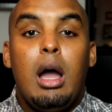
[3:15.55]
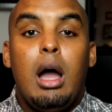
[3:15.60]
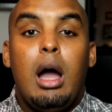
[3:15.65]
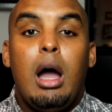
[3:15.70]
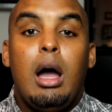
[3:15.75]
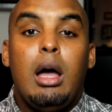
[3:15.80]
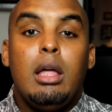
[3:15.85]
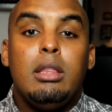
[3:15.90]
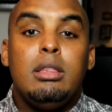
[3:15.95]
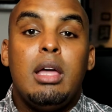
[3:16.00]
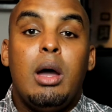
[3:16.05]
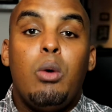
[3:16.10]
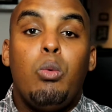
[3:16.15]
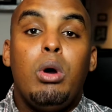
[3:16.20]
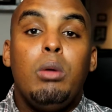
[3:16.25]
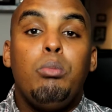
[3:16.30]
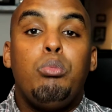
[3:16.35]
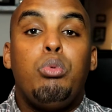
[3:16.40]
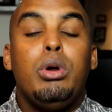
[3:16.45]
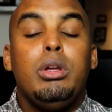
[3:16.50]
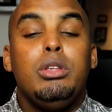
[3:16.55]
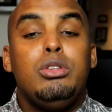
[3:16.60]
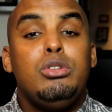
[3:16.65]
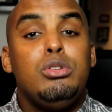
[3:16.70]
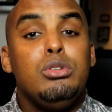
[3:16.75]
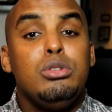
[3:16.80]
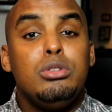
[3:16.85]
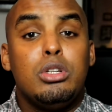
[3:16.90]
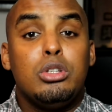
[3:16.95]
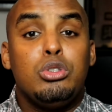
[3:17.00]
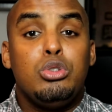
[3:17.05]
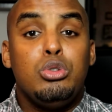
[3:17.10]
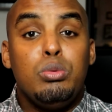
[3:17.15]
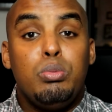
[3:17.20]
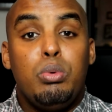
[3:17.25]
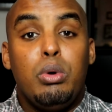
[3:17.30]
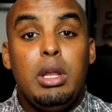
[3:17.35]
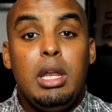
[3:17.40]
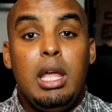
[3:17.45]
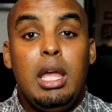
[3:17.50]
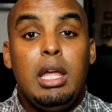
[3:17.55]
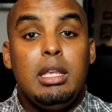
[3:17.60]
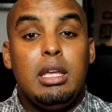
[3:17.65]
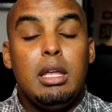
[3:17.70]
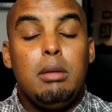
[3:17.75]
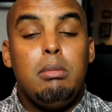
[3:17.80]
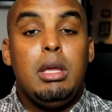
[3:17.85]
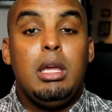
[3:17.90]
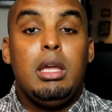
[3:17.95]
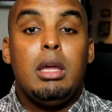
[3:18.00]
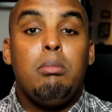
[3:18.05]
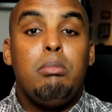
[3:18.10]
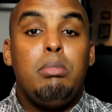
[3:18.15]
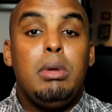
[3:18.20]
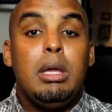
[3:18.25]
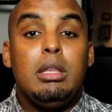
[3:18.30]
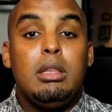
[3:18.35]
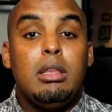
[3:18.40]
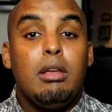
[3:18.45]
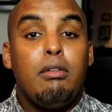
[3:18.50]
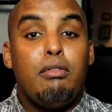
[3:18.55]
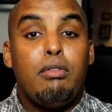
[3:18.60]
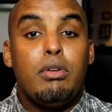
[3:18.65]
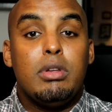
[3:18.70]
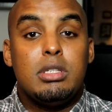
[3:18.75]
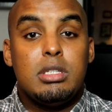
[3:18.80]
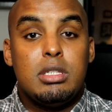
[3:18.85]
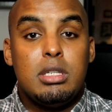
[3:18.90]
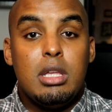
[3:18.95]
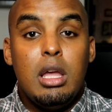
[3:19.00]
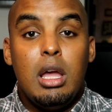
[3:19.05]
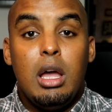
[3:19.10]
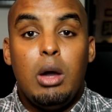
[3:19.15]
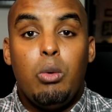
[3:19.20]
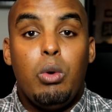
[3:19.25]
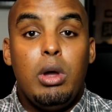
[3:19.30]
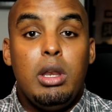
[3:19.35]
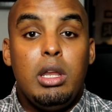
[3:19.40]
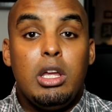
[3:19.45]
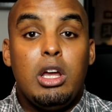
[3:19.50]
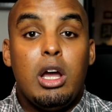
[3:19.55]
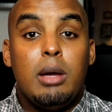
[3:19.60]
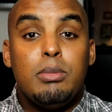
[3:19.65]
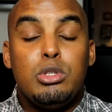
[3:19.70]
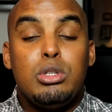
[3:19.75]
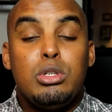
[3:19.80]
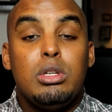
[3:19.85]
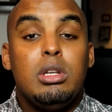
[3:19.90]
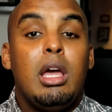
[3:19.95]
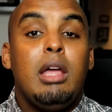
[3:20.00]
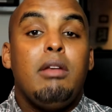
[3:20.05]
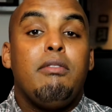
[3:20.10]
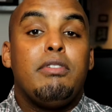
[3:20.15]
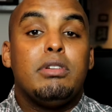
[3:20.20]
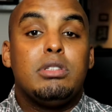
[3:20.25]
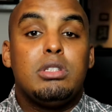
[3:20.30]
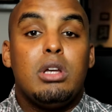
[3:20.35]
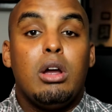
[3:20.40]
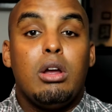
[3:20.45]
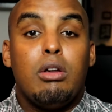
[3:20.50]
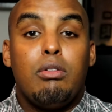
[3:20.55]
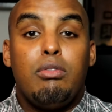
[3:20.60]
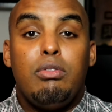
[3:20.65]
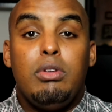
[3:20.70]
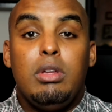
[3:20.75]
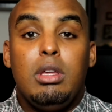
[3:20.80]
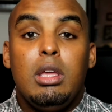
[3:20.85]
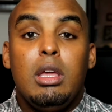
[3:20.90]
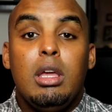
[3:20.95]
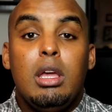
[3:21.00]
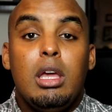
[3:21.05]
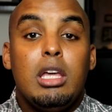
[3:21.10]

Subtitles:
That 1.2 to 2.8 can make a big difference when it comes to night photography.